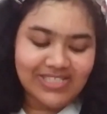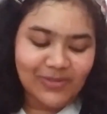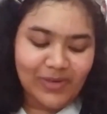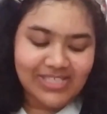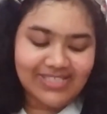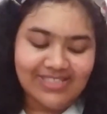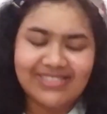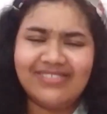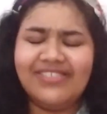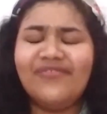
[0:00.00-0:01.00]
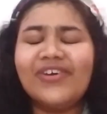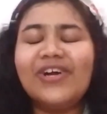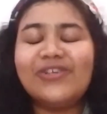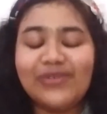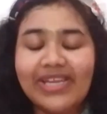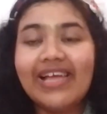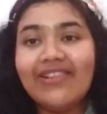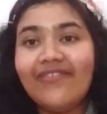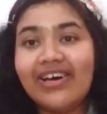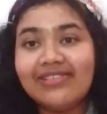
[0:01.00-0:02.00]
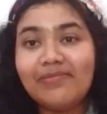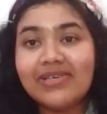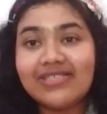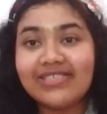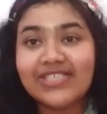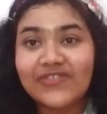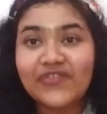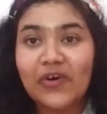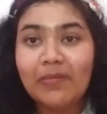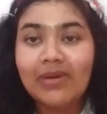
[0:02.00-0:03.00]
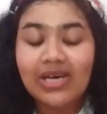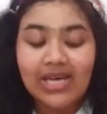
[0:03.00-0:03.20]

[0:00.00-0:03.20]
The one is it's difficult to tell where the person is from,